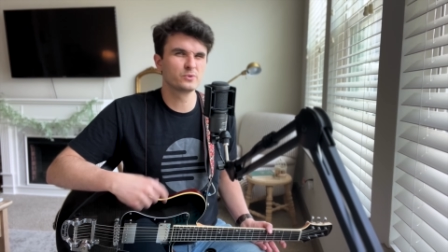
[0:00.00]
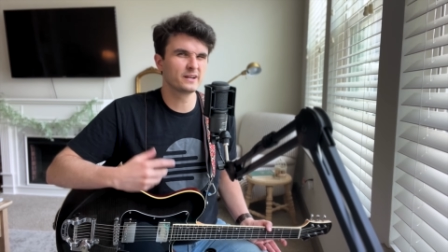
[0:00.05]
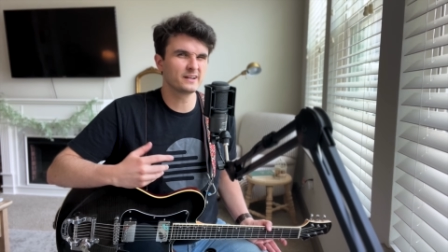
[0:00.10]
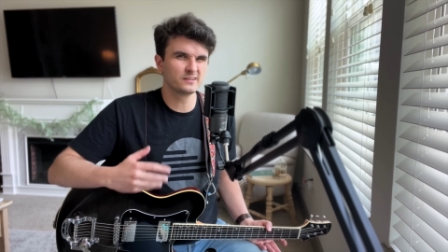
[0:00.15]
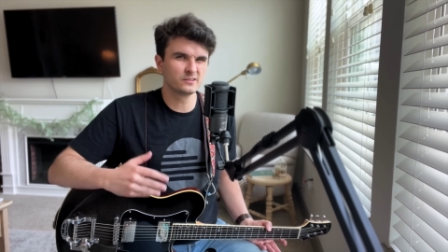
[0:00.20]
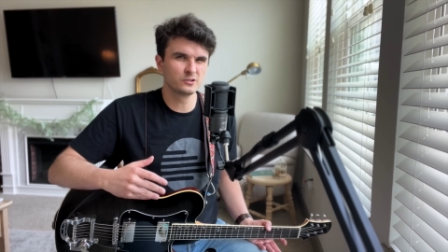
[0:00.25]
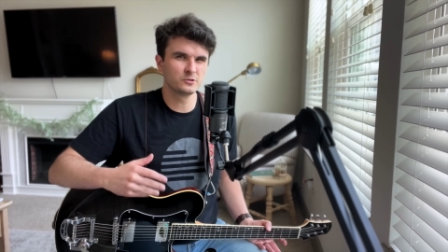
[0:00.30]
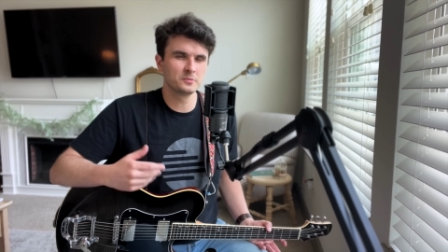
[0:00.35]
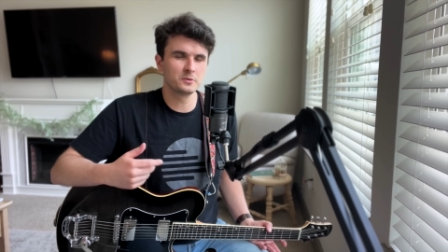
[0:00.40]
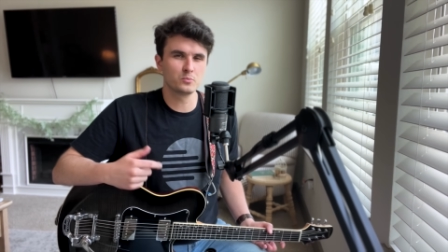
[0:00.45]
We're getting
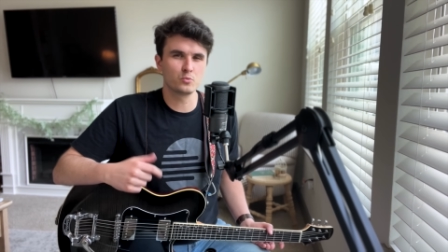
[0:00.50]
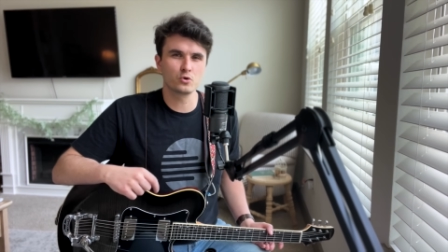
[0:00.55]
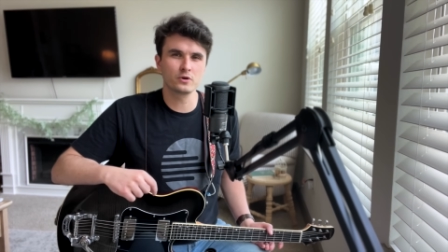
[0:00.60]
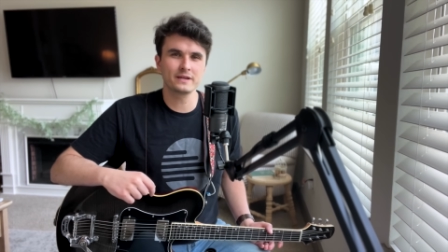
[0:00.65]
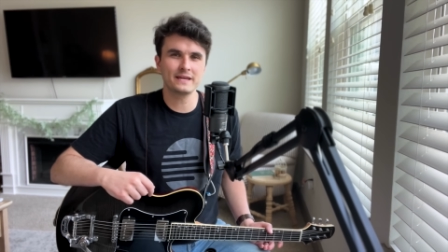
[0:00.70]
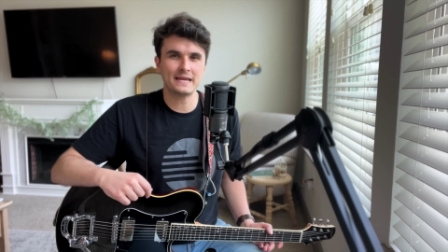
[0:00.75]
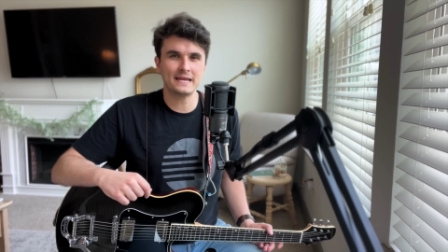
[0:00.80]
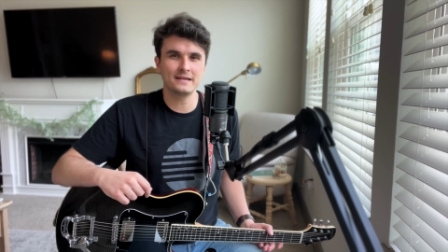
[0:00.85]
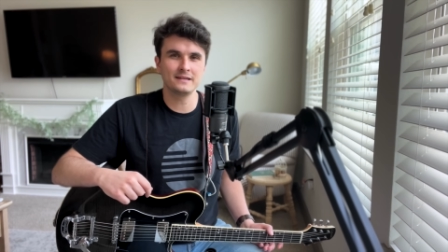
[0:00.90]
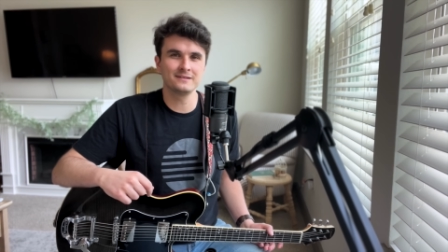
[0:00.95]
a little bit more
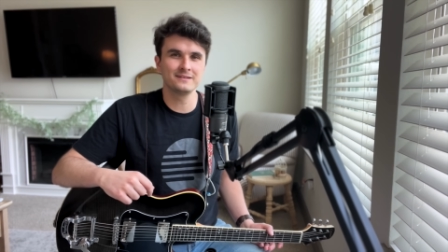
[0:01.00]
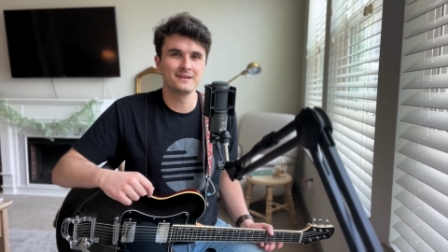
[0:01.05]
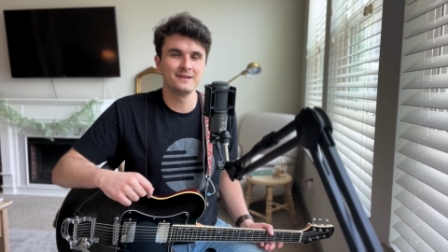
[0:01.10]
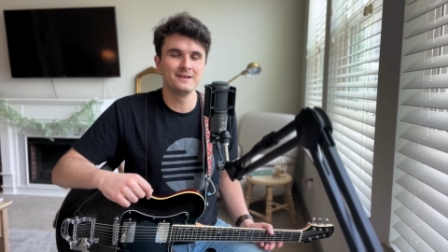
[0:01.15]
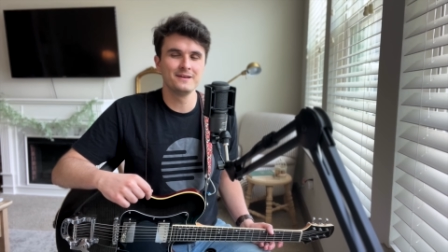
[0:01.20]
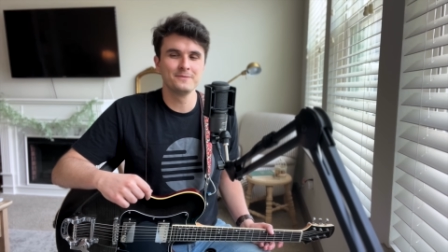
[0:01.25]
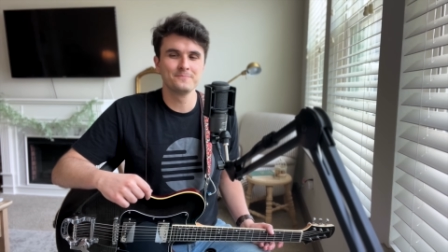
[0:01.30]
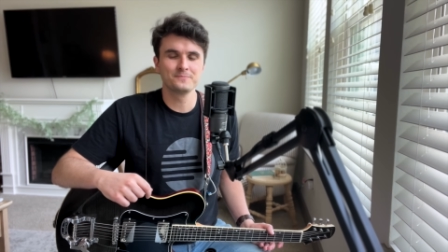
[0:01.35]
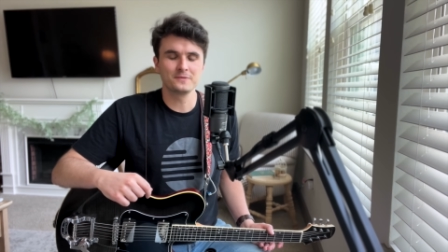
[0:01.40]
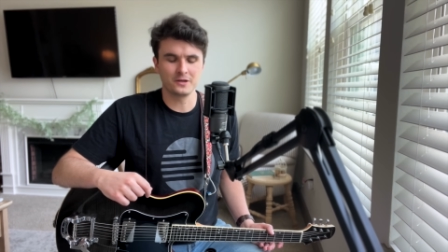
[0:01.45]
gain.
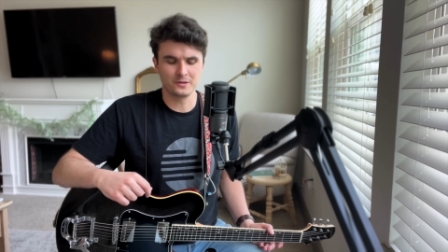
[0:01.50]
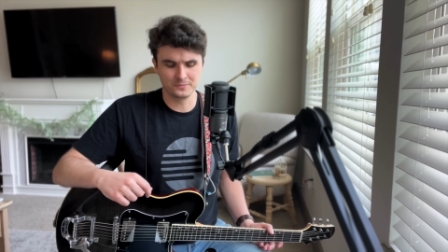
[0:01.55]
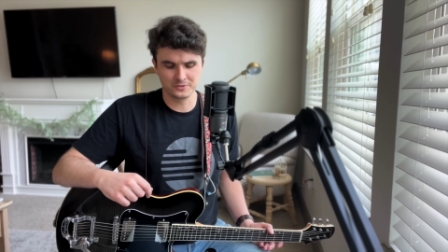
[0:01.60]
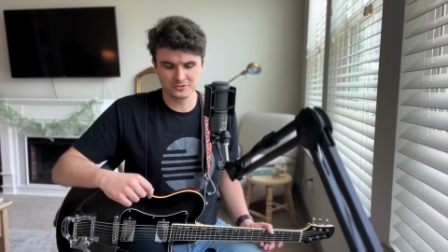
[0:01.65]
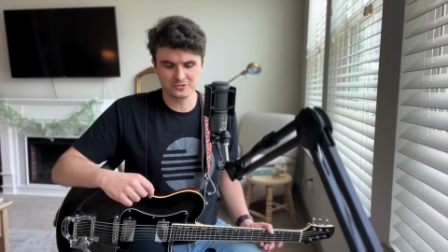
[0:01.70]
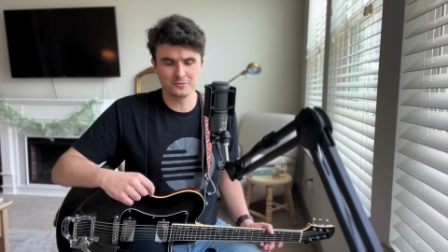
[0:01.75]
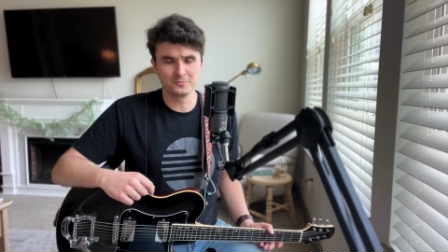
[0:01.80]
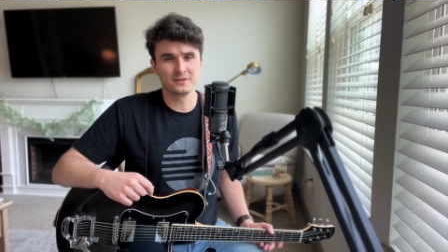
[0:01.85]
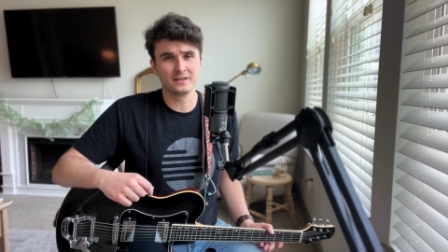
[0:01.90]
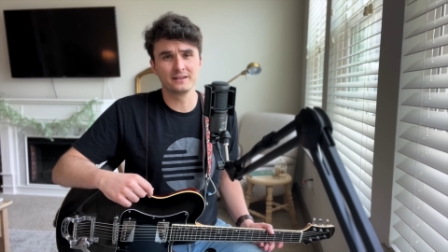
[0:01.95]
Um,
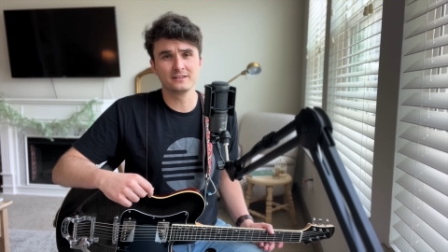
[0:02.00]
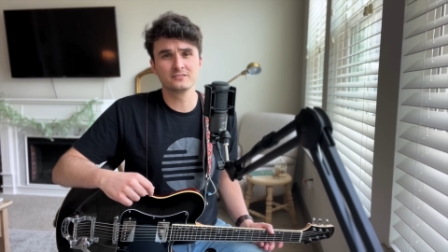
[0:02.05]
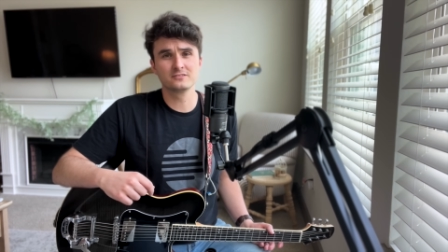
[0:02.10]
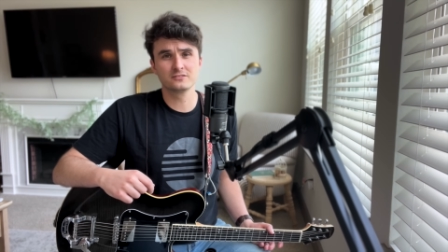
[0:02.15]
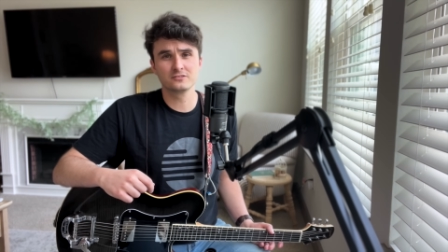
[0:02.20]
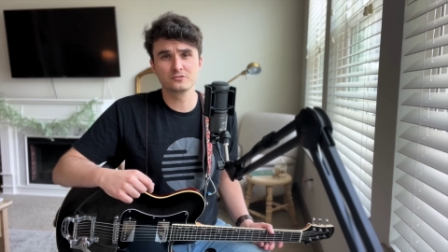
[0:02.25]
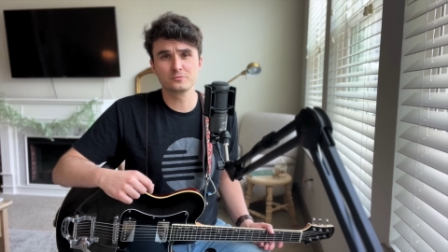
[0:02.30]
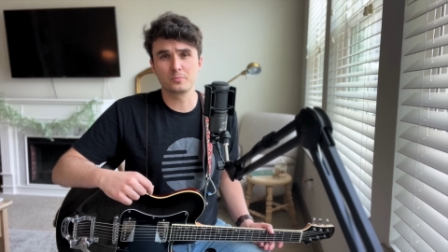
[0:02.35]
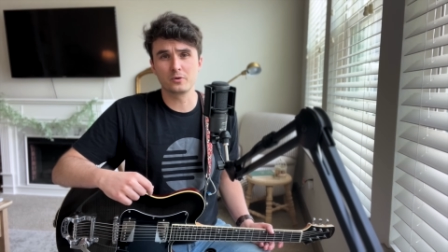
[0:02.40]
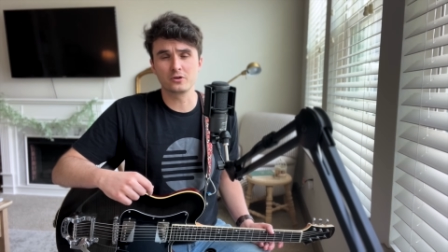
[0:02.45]
there's some nice
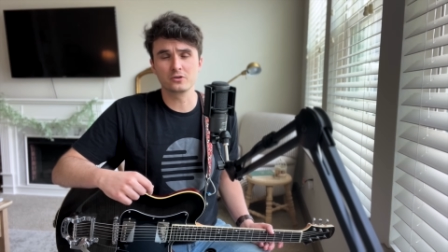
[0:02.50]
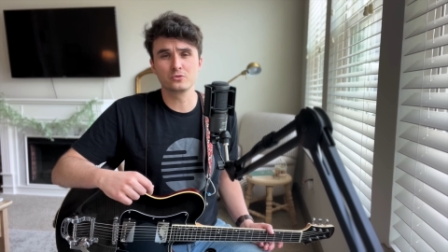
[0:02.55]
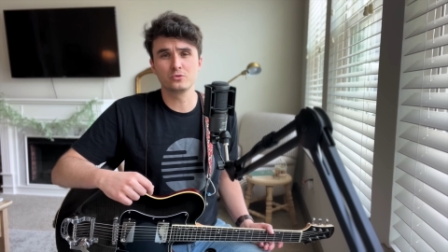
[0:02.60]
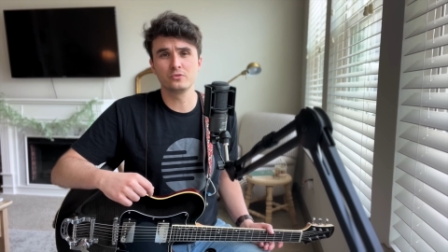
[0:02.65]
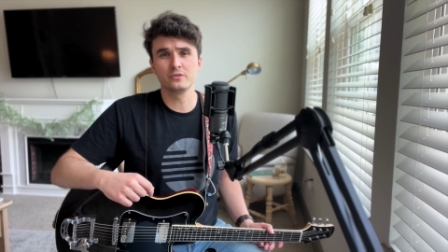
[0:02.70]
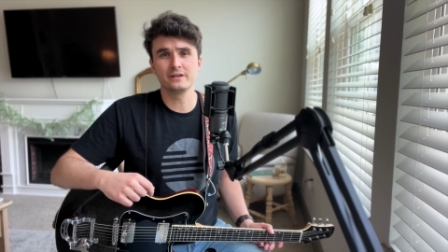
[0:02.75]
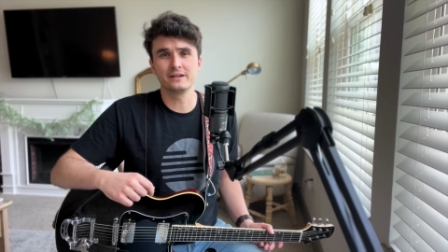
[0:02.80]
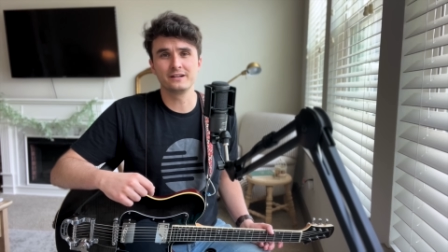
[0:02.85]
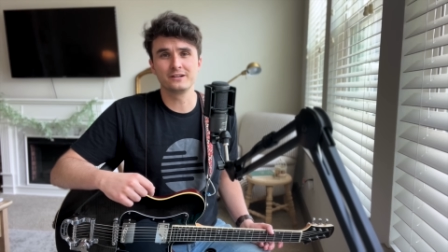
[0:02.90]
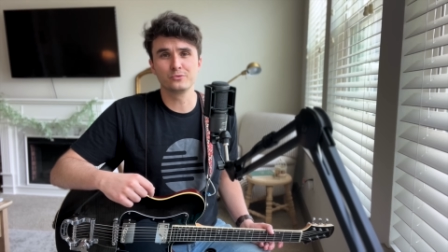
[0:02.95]

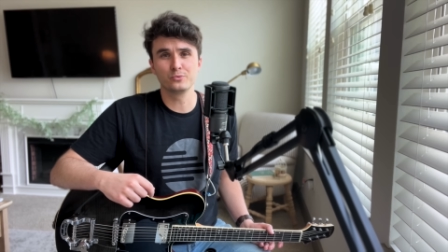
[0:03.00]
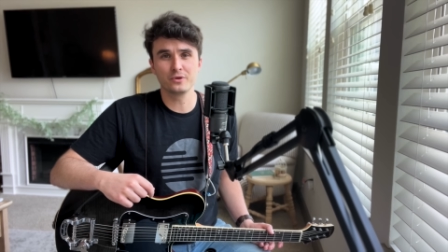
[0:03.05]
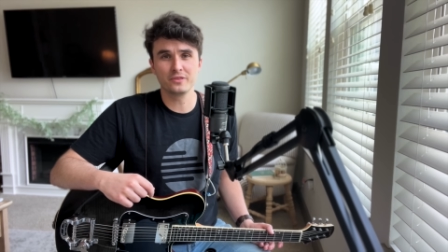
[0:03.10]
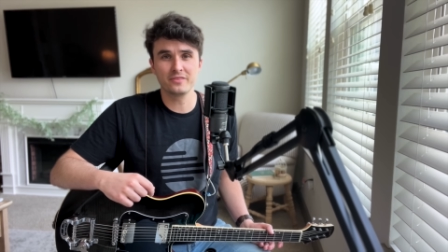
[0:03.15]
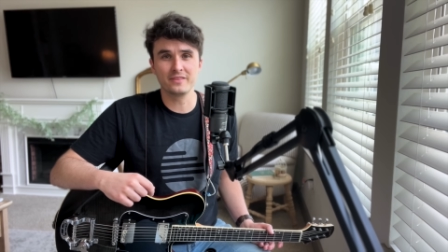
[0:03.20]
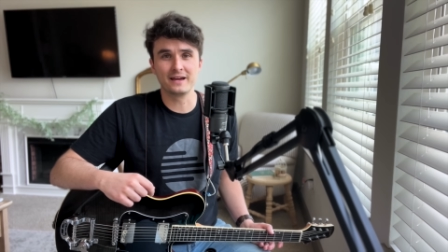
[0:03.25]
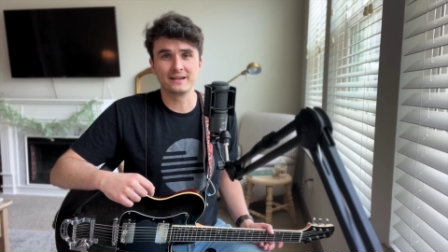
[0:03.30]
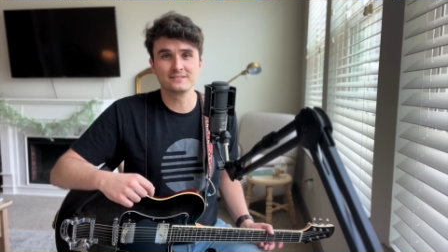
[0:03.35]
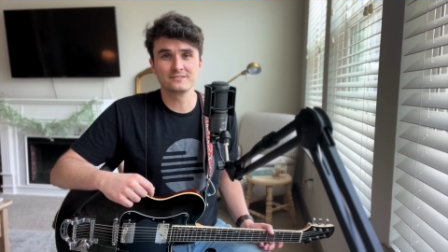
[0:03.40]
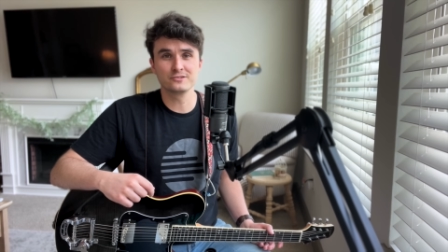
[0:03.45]
sparkle there with
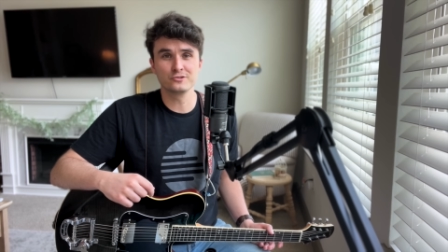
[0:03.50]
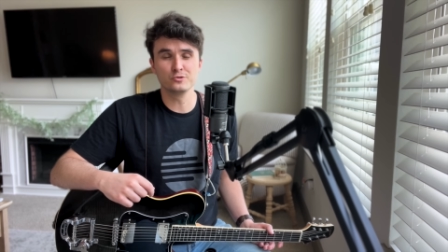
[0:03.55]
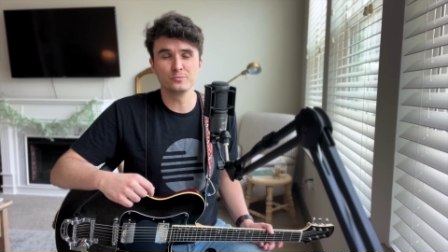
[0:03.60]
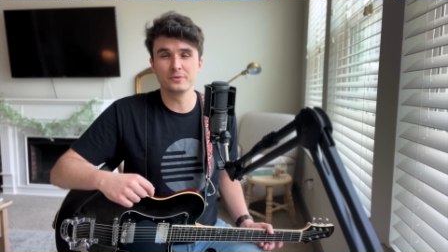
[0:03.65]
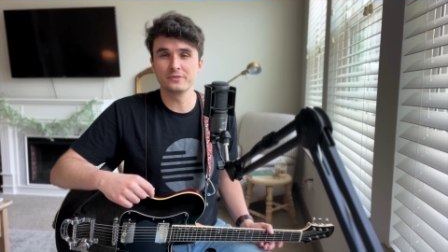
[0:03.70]
that too.